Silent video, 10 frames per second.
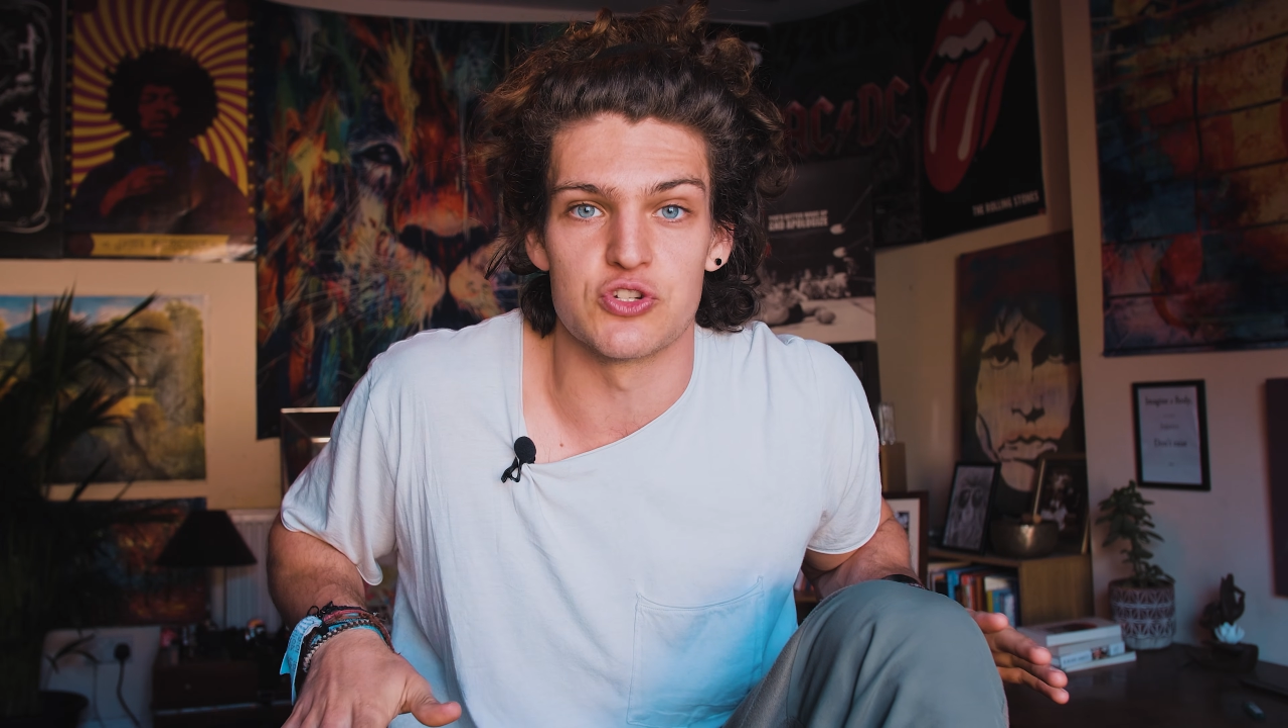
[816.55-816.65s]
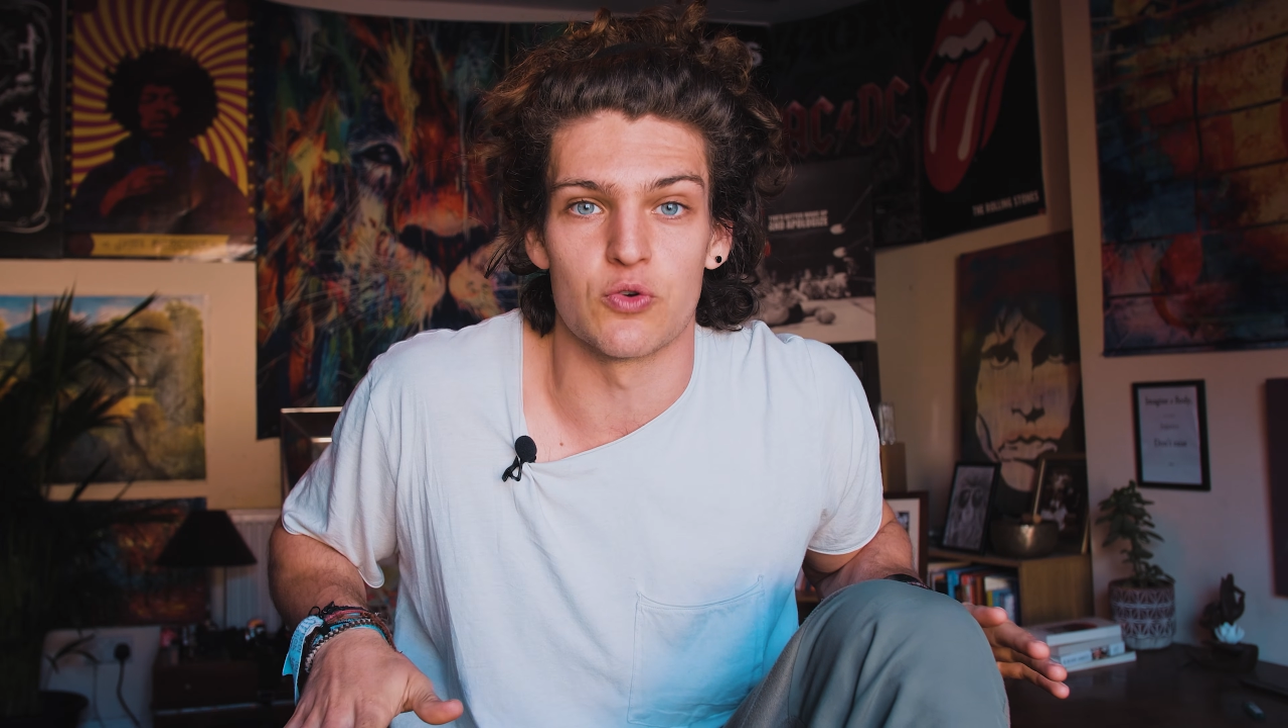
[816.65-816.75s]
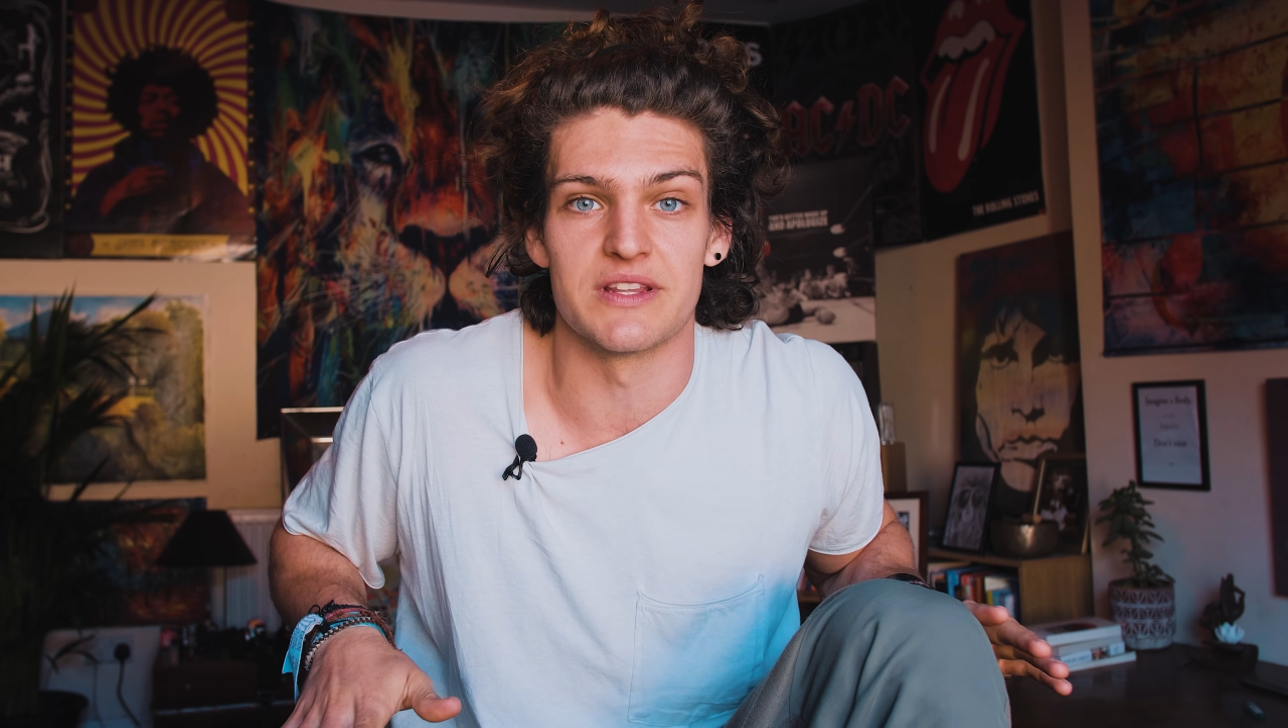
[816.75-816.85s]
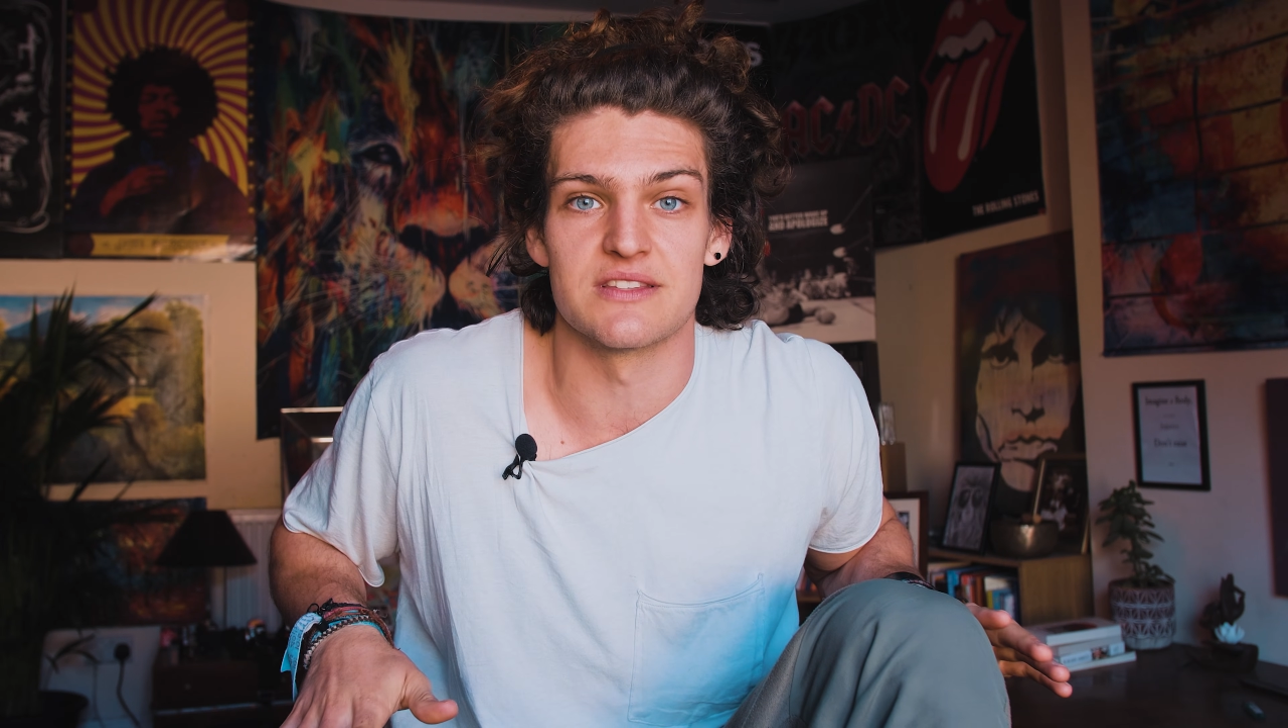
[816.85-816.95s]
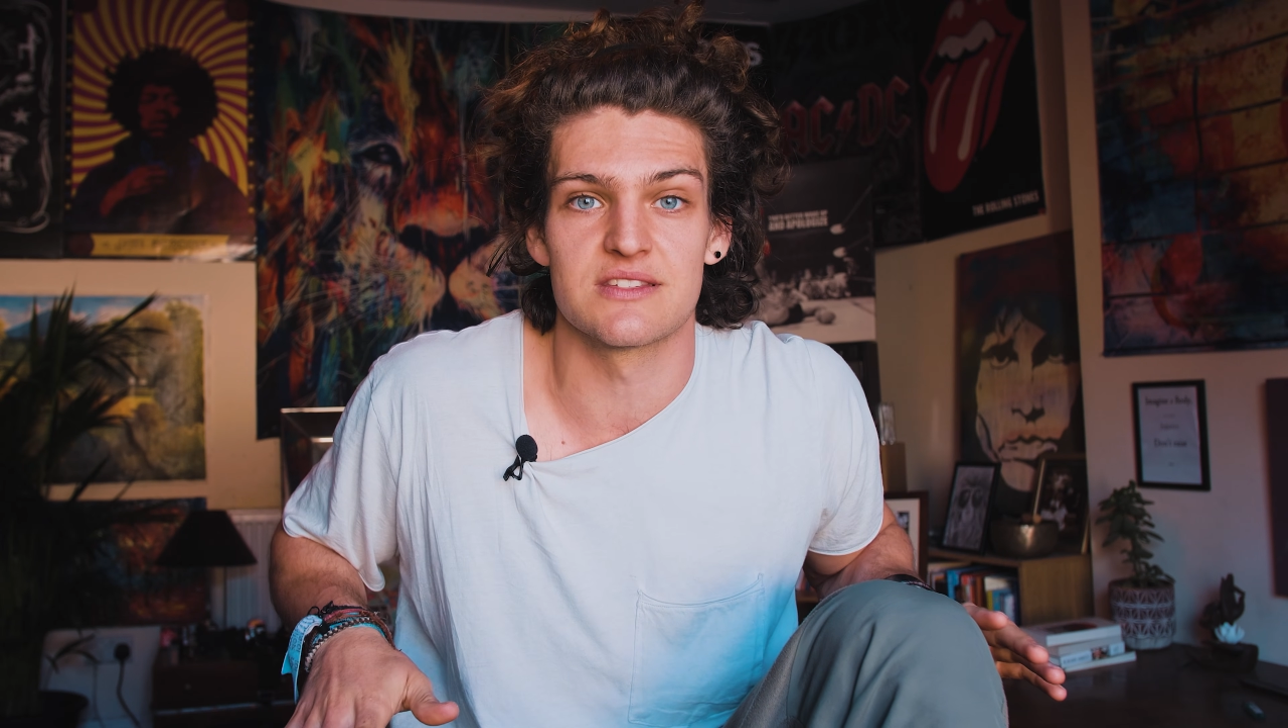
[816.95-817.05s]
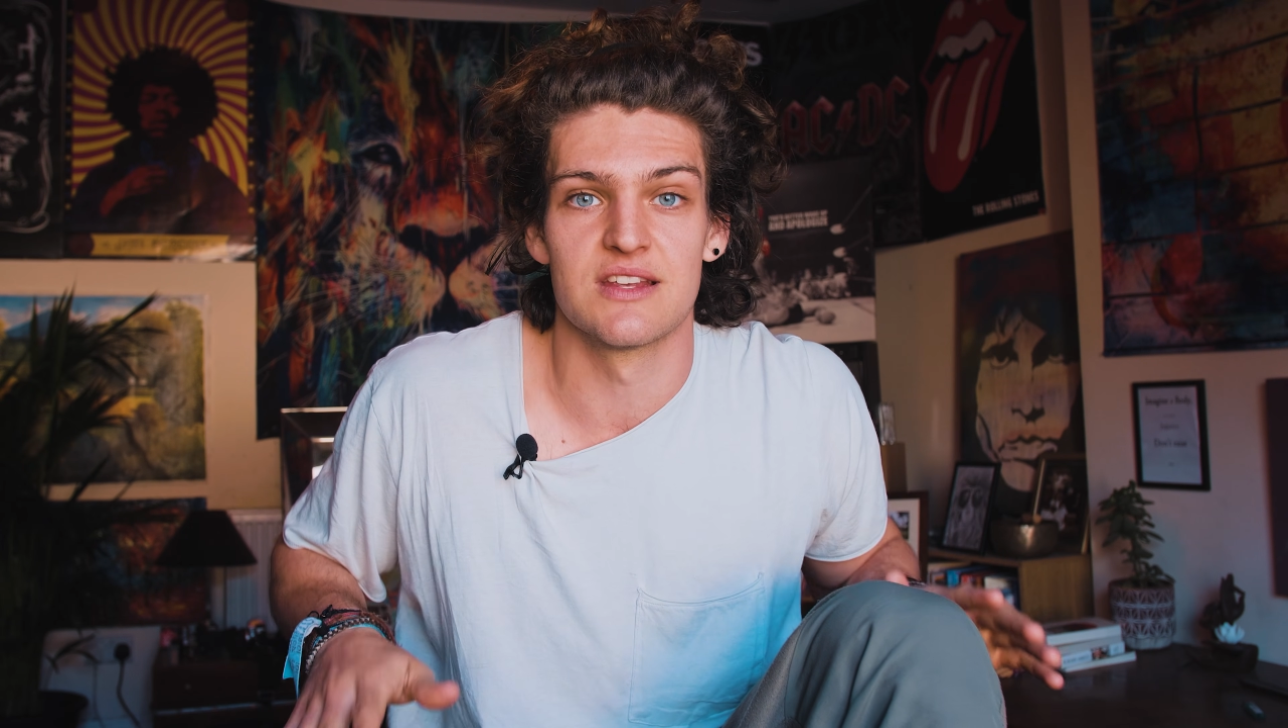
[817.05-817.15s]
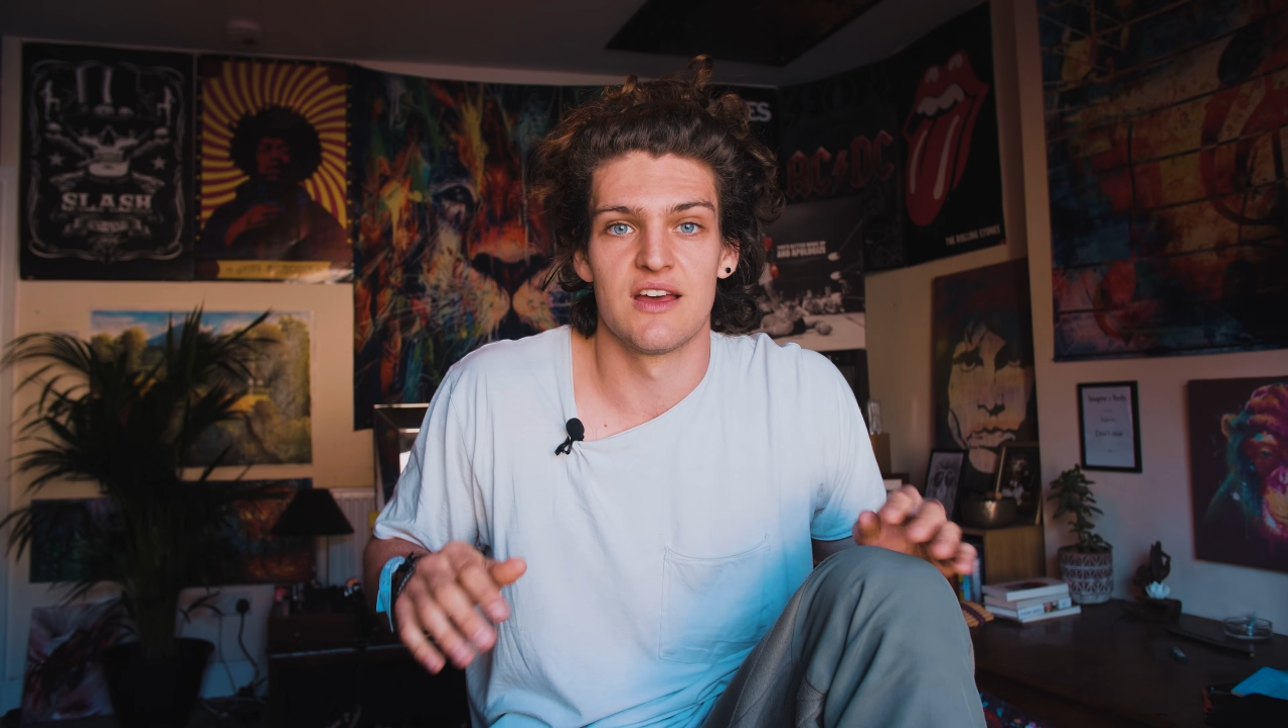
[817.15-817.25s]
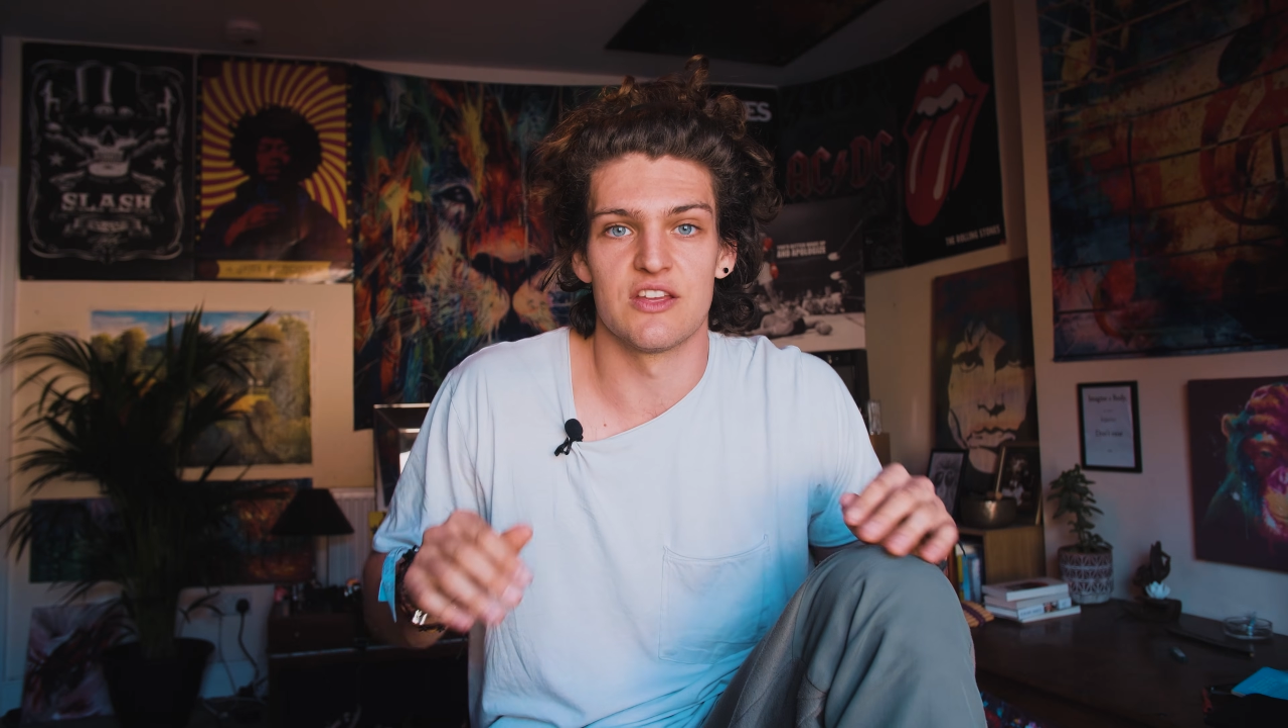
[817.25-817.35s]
joints.